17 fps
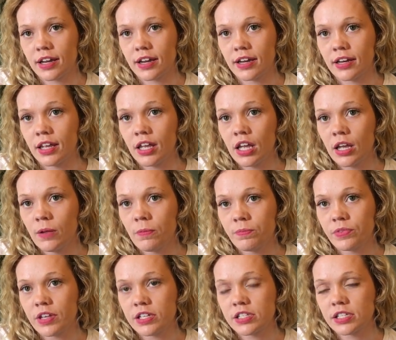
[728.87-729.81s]
And
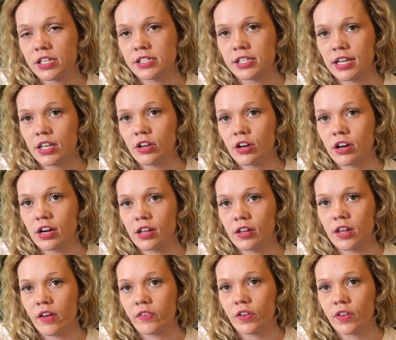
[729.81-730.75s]
it's like you're
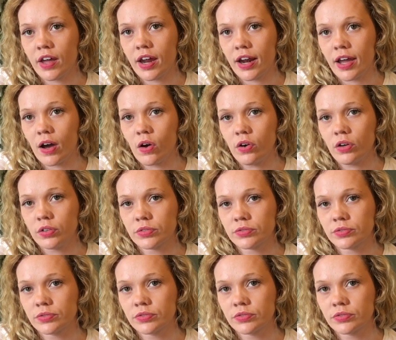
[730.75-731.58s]
gonna level that out